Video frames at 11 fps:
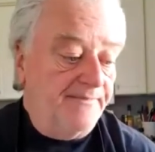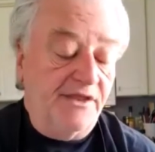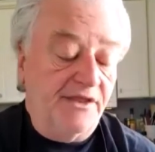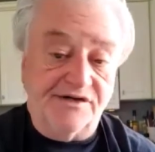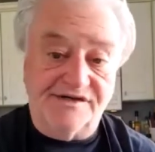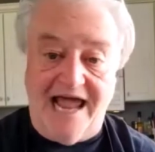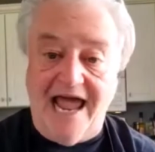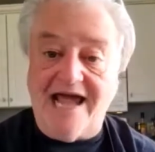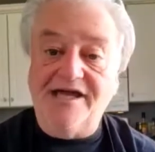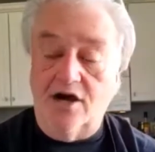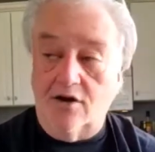There's
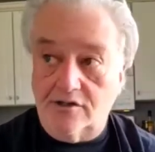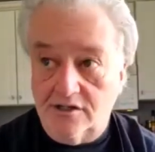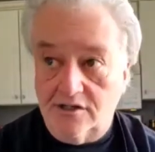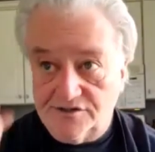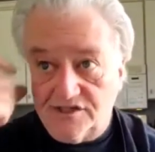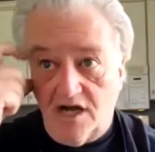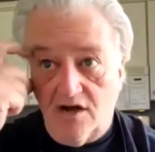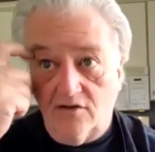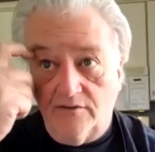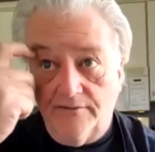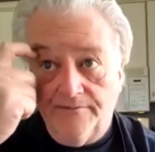egg yolk.
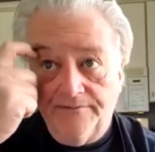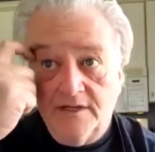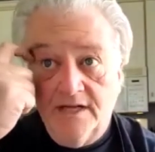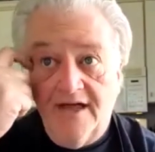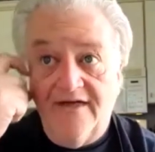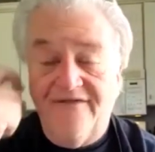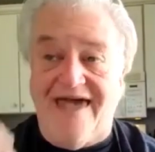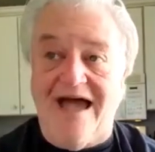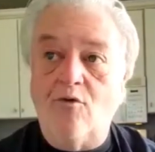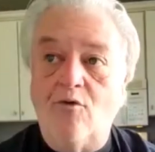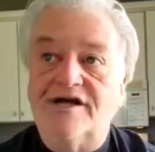So
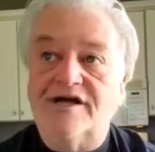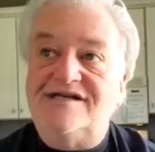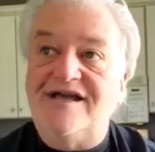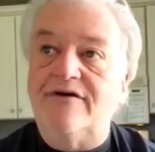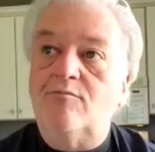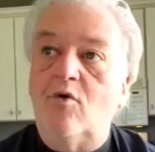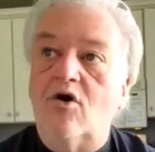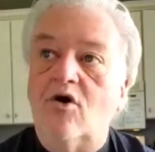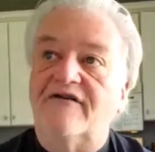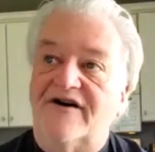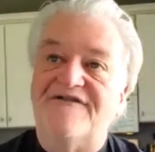that one is even more
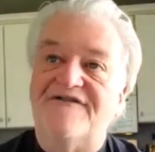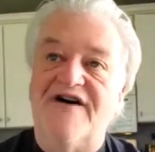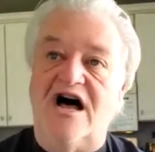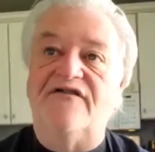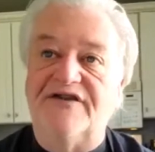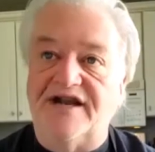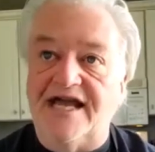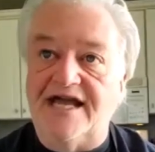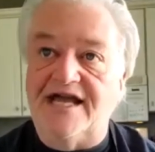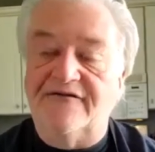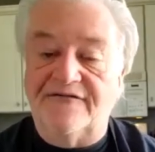of a
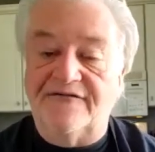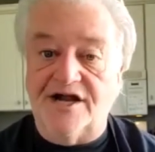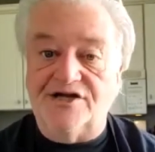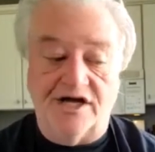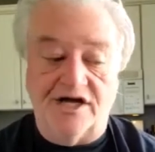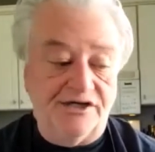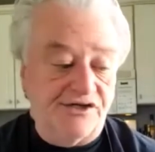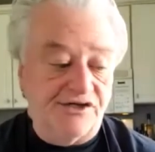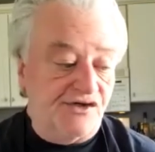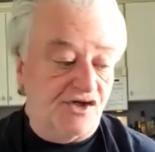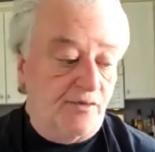velvety French onion
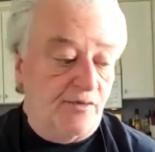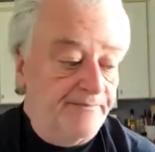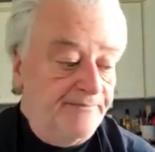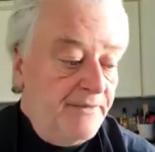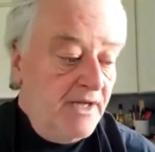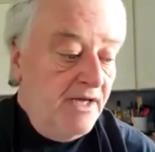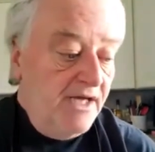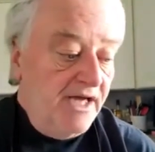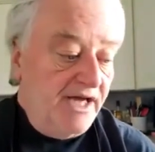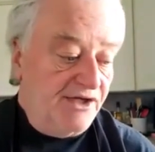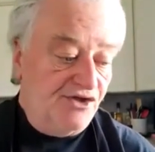soup.
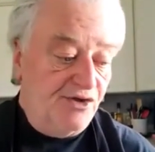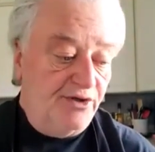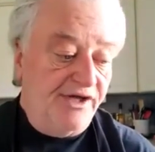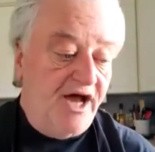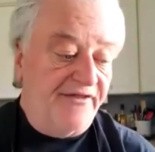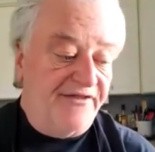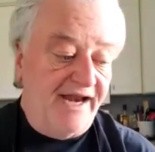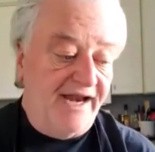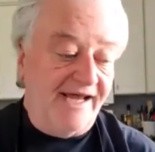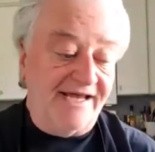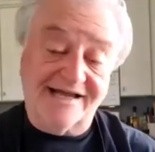It's truly
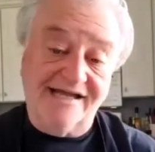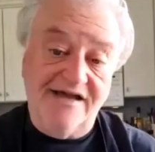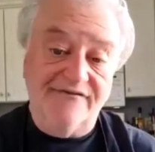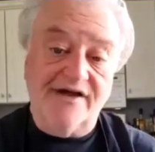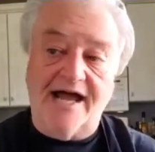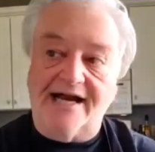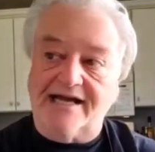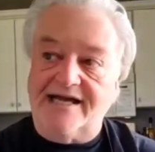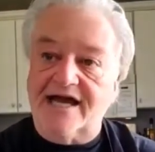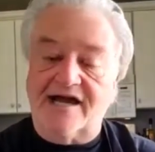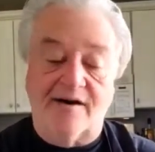authentic. It's even got a
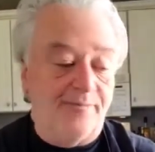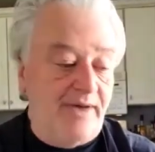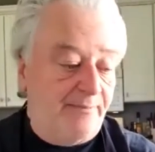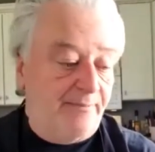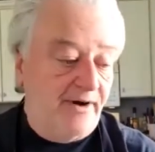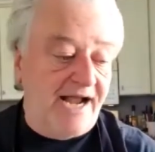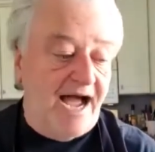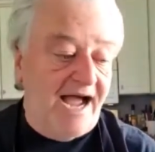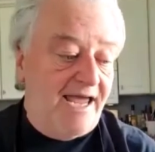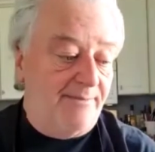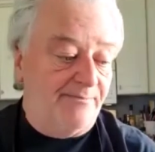kick of pepper,
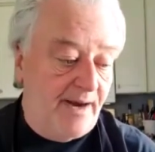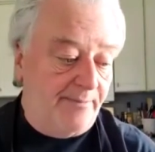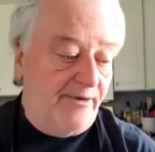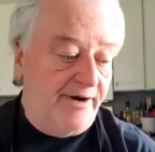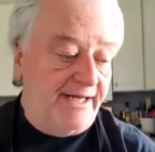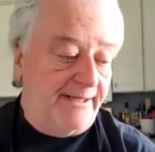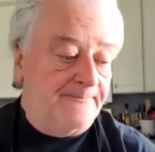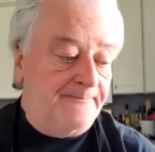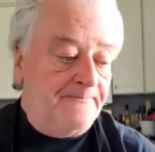cayenne pepper in it,